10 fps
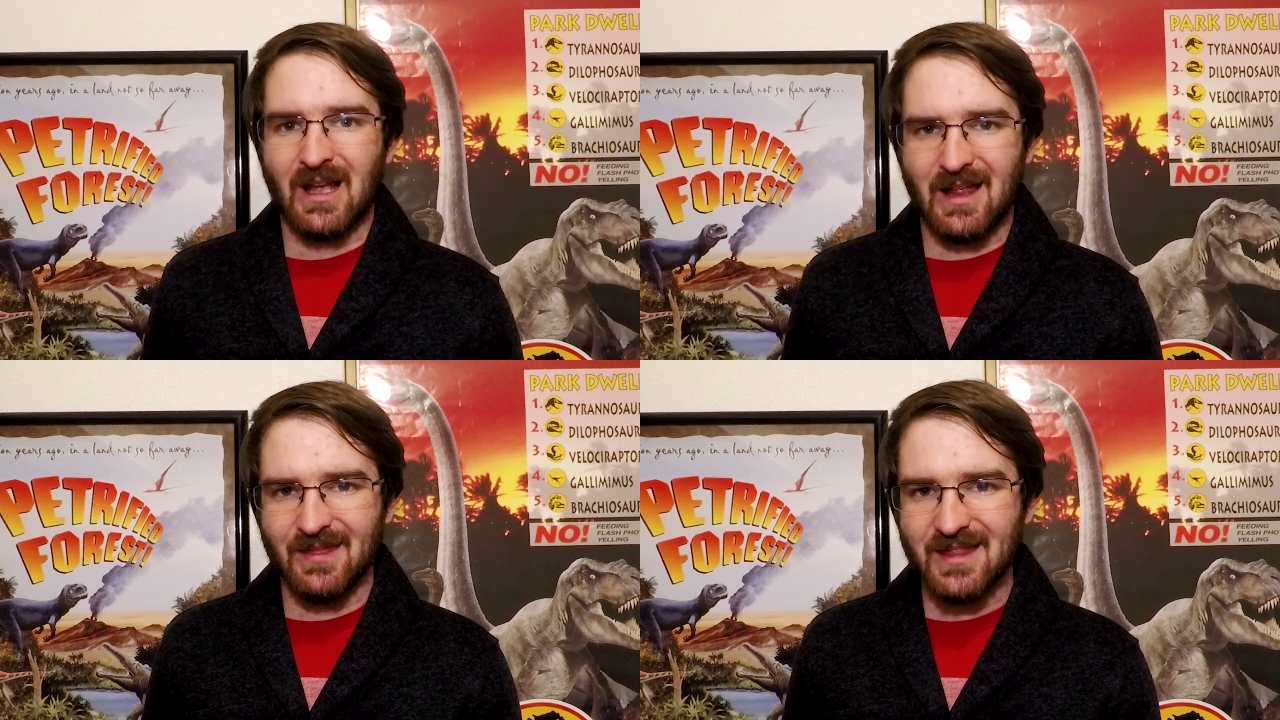
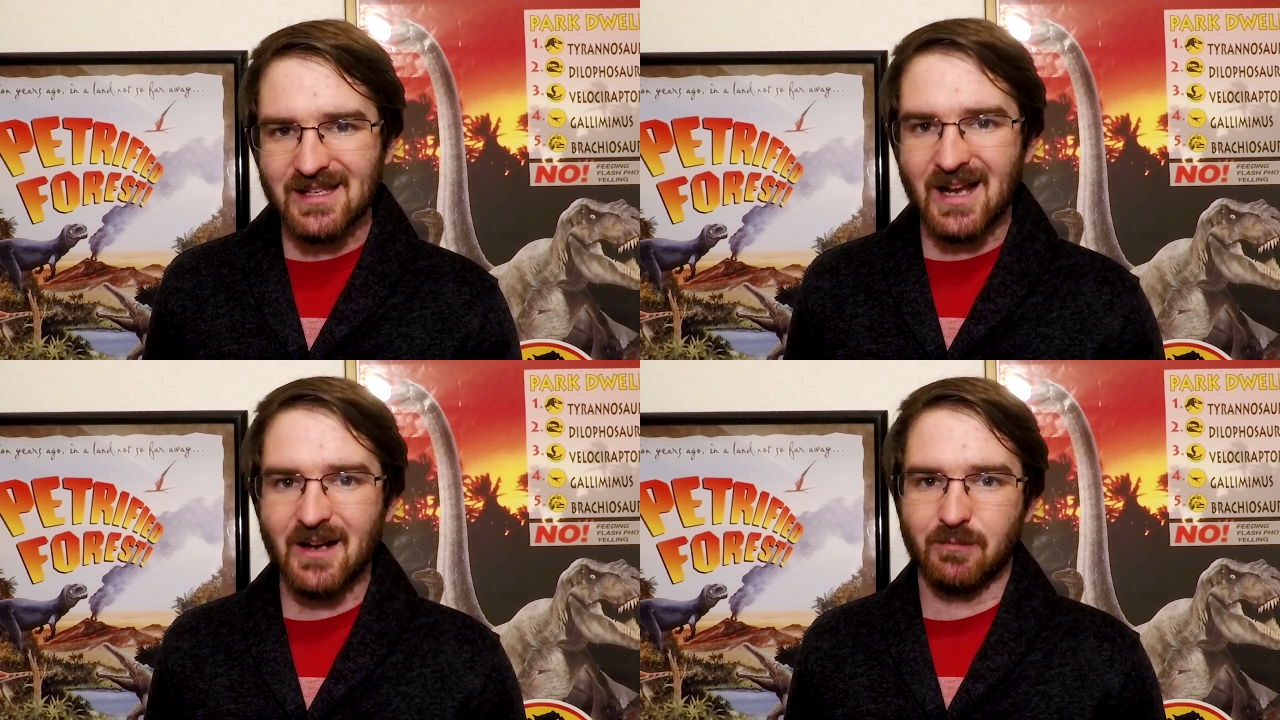And this
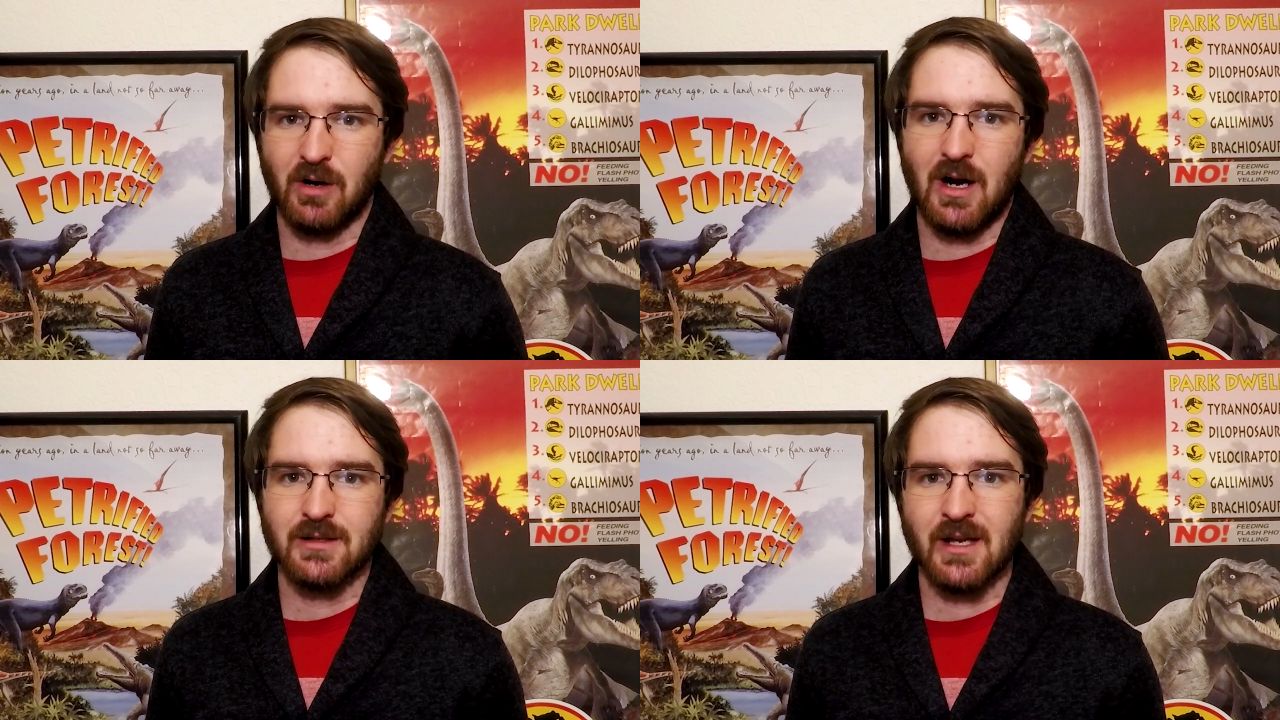kind of
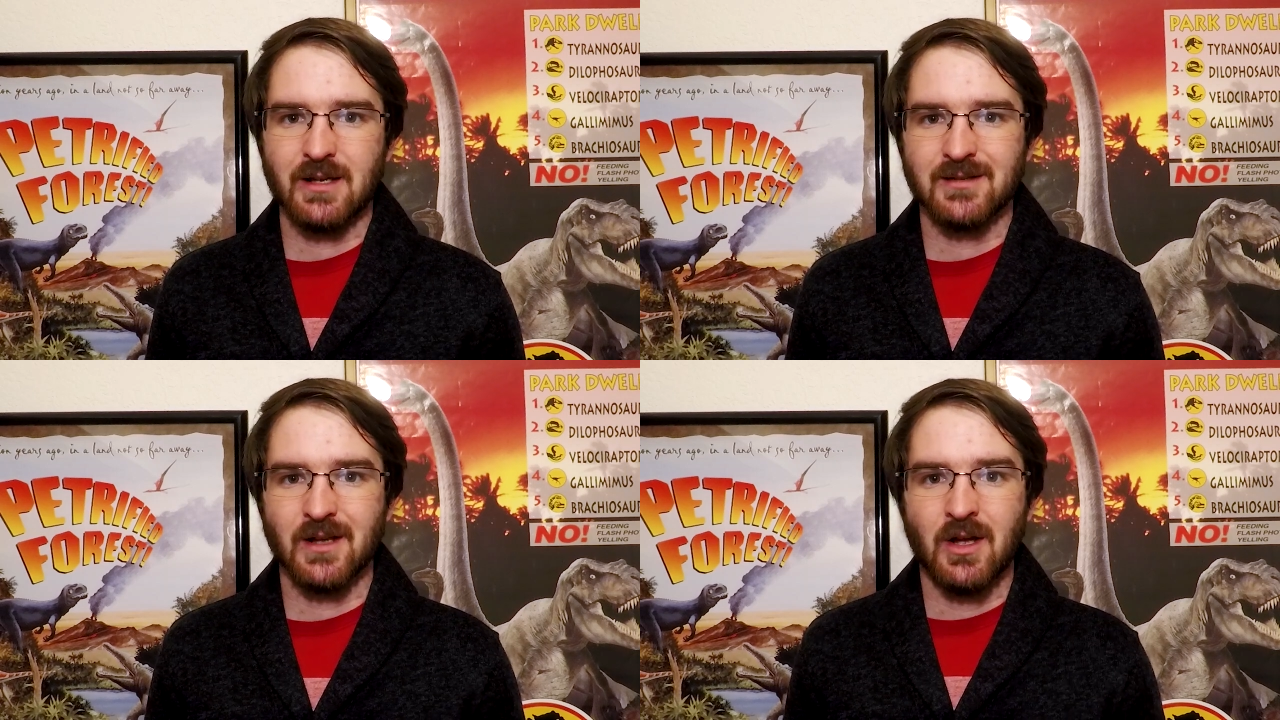
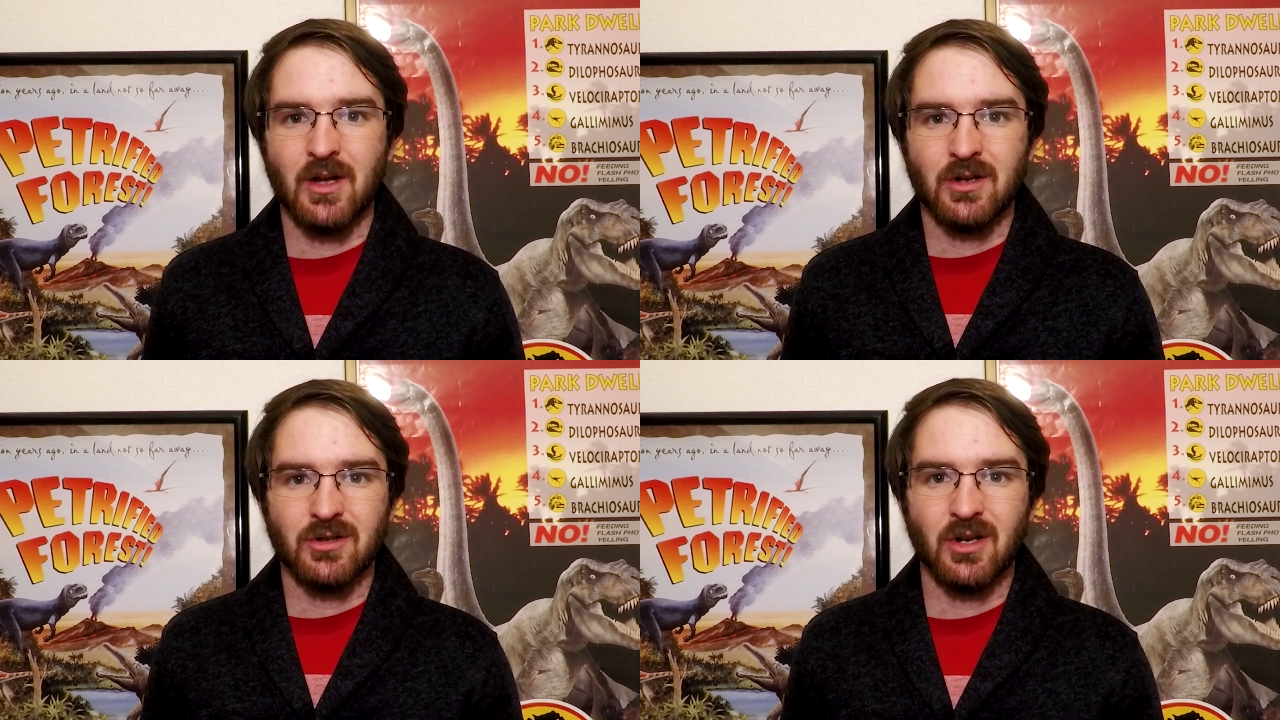process
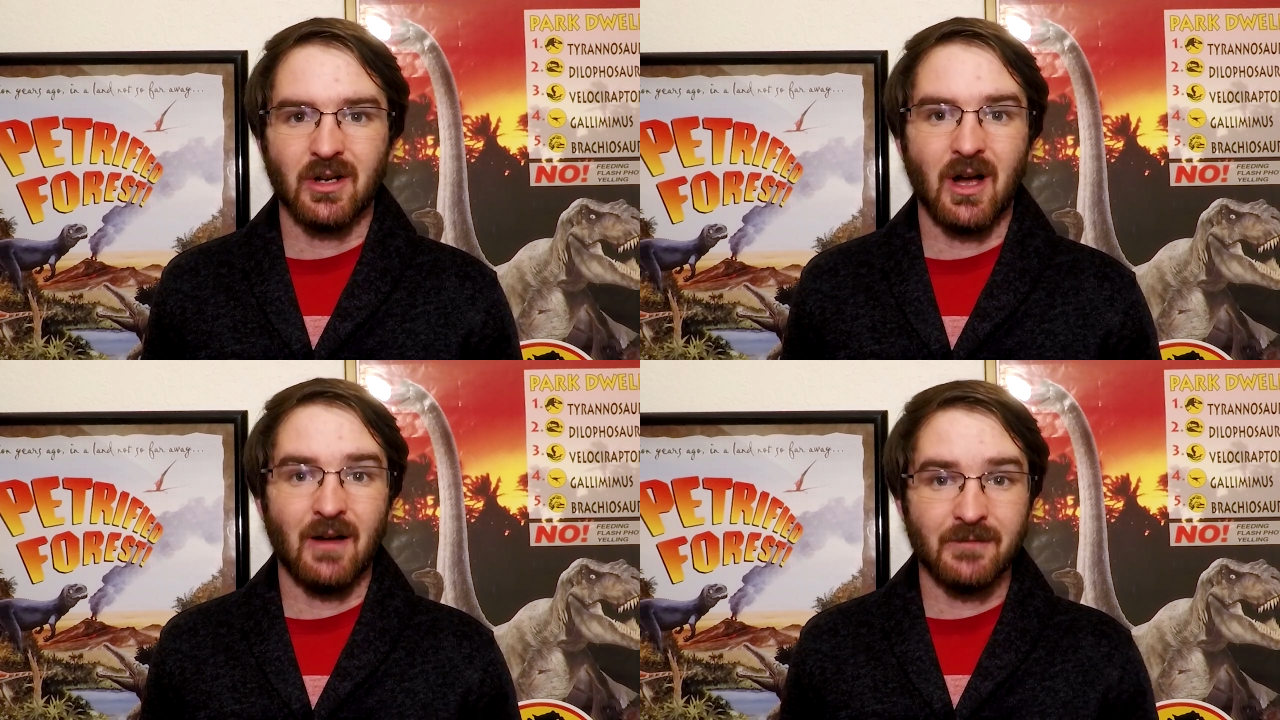
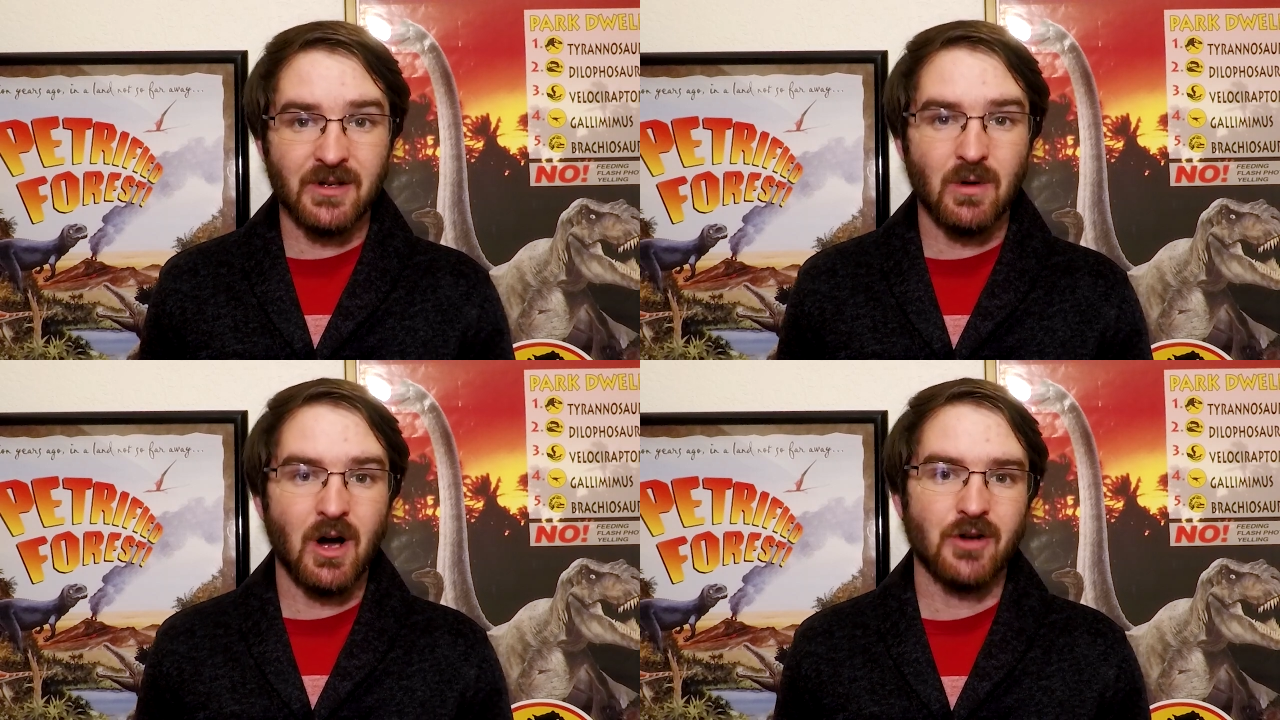took a
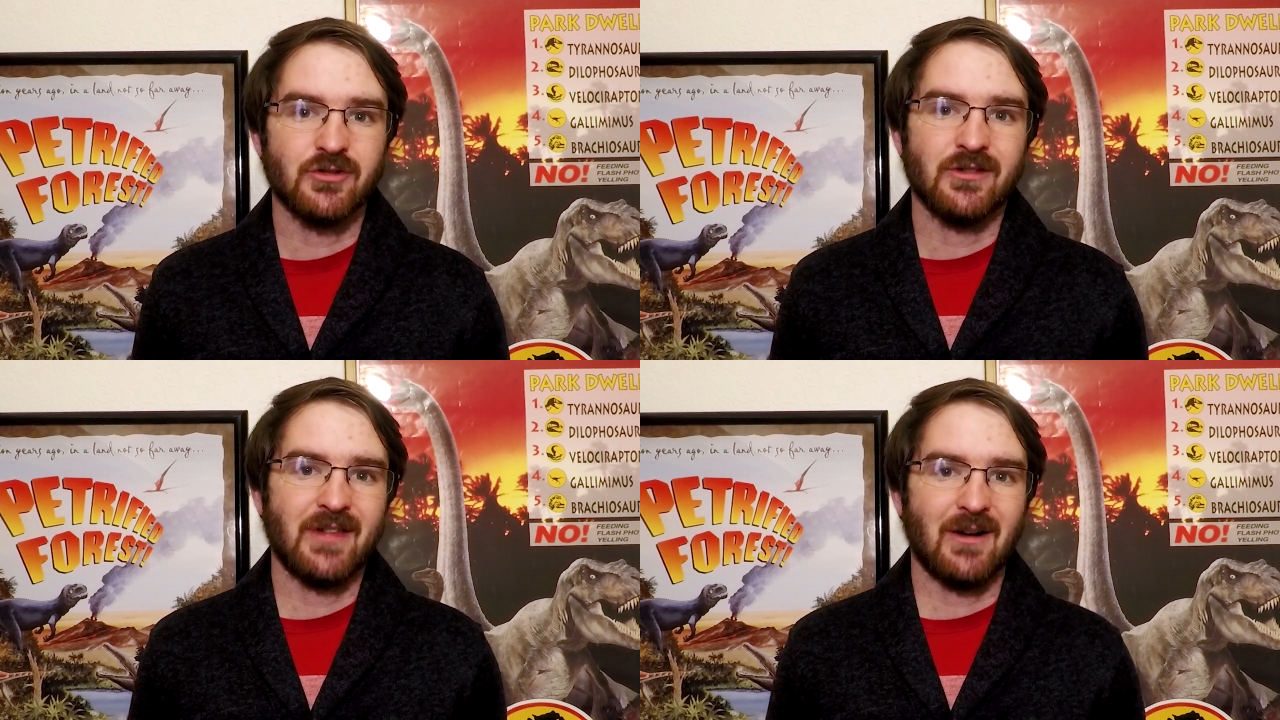few
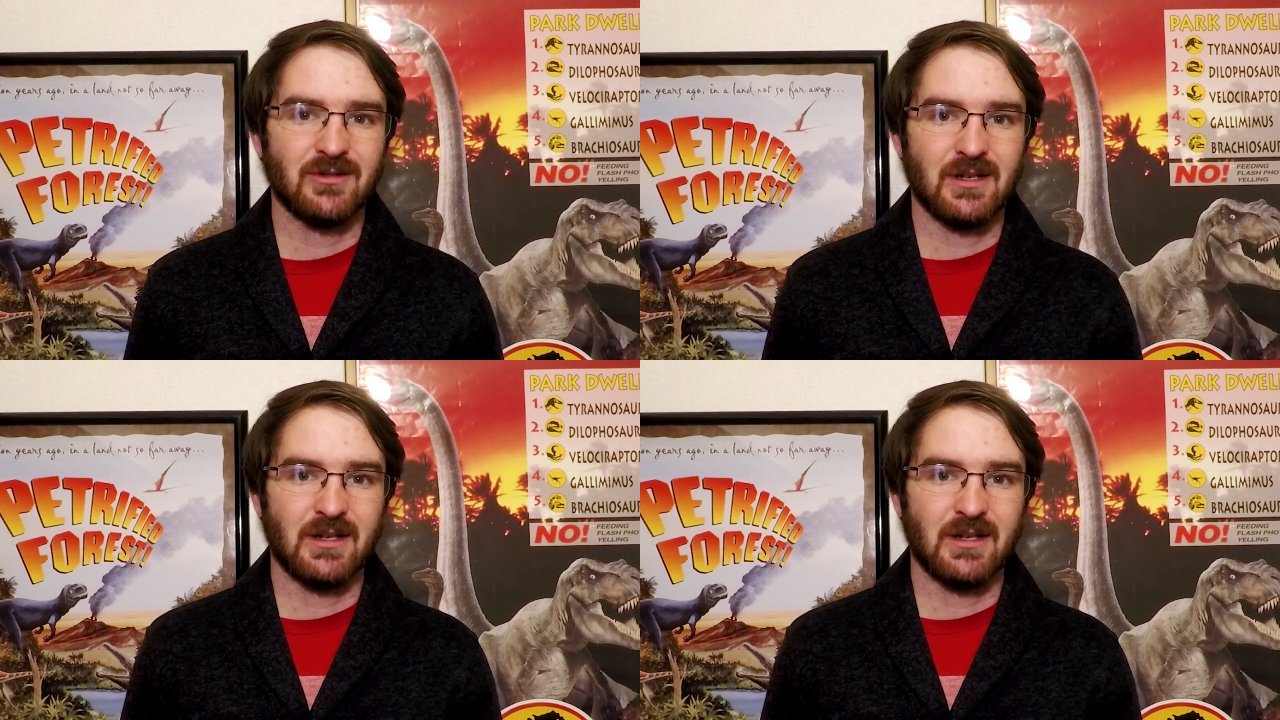hundred thousand